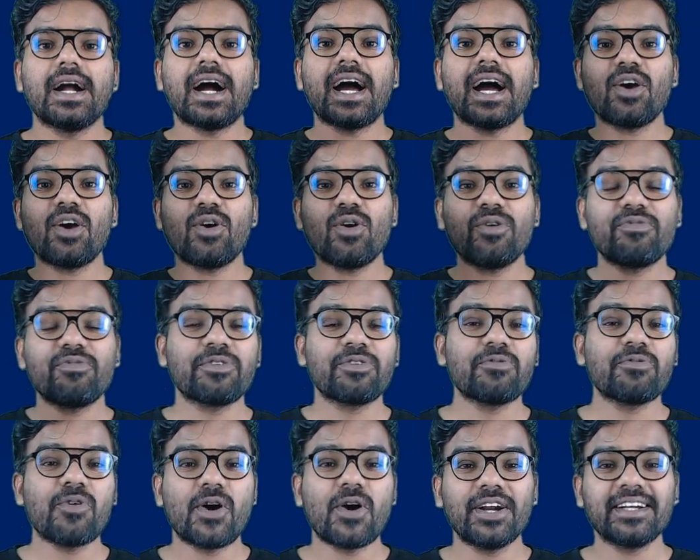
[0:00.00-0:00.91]
Hello
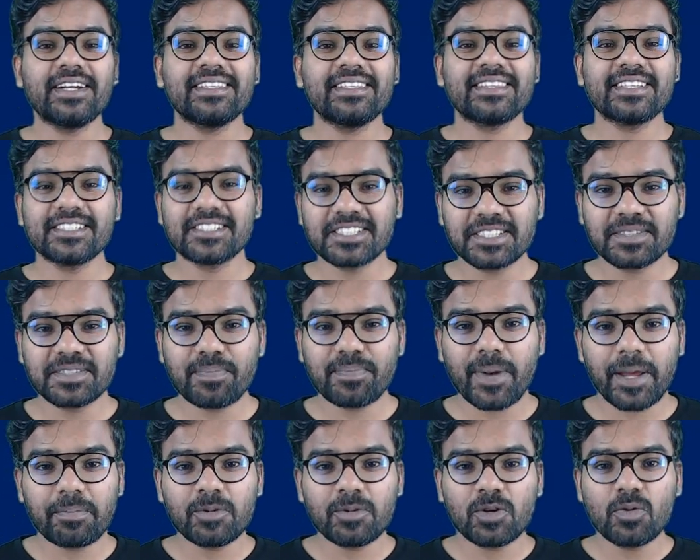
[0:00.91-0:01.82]
everyone, this is
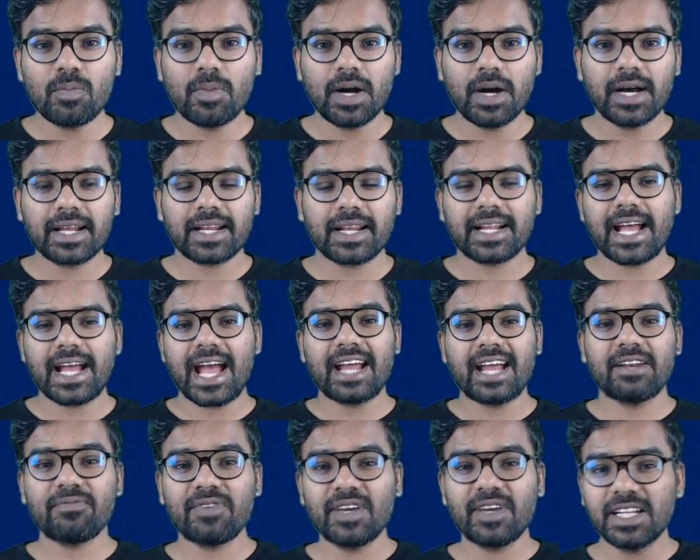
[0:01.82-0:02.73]
Prem Kumar
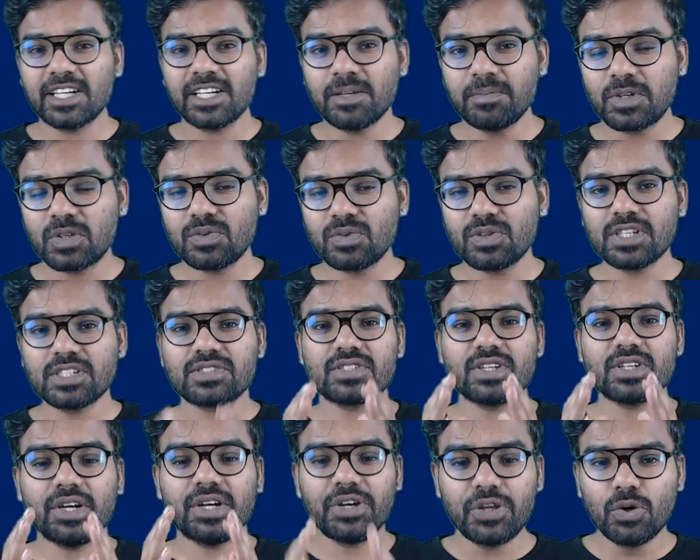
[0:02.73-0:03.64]
and welcome to this
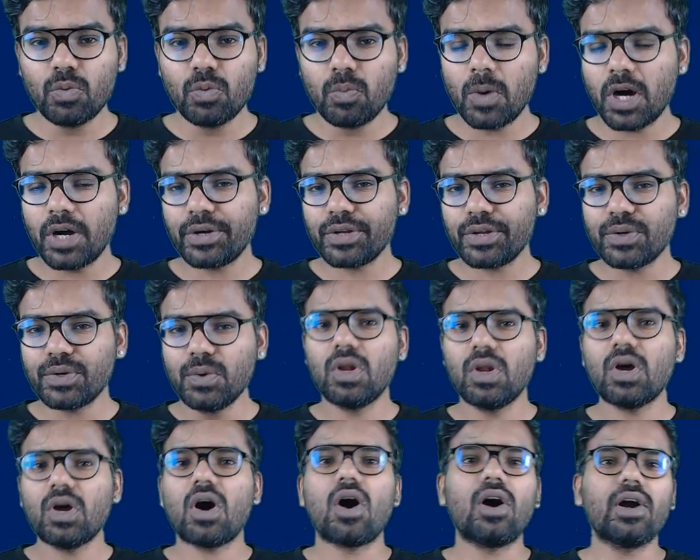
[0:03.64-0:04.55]
new module
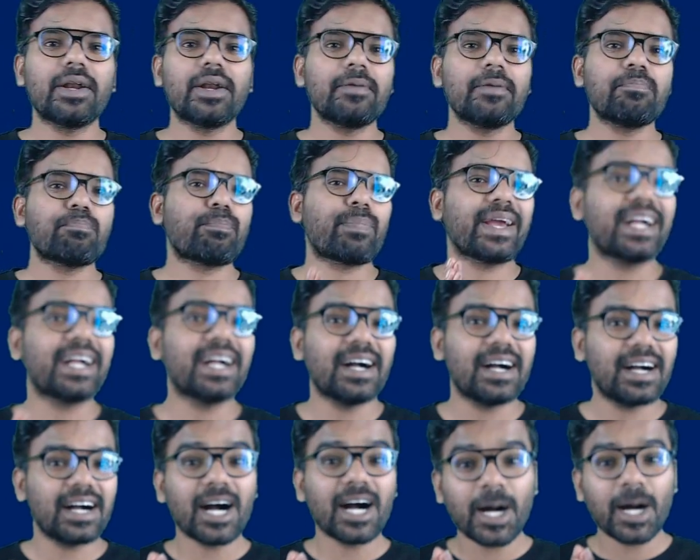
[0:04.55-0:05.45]
on
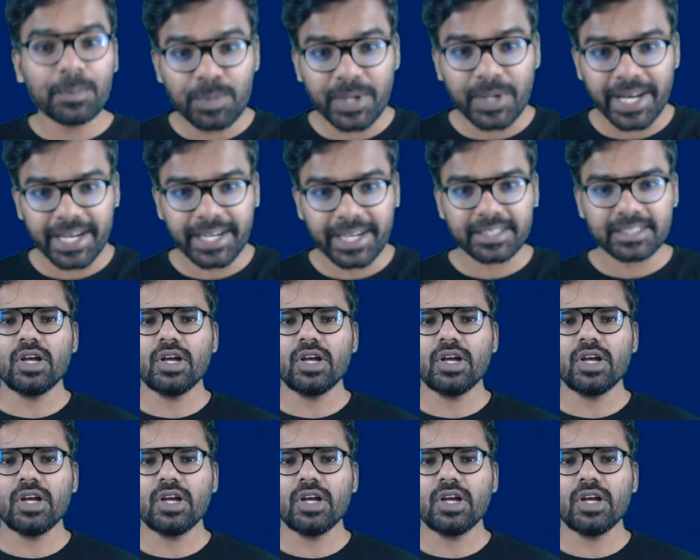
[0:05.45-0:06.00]
Pega Upgrade.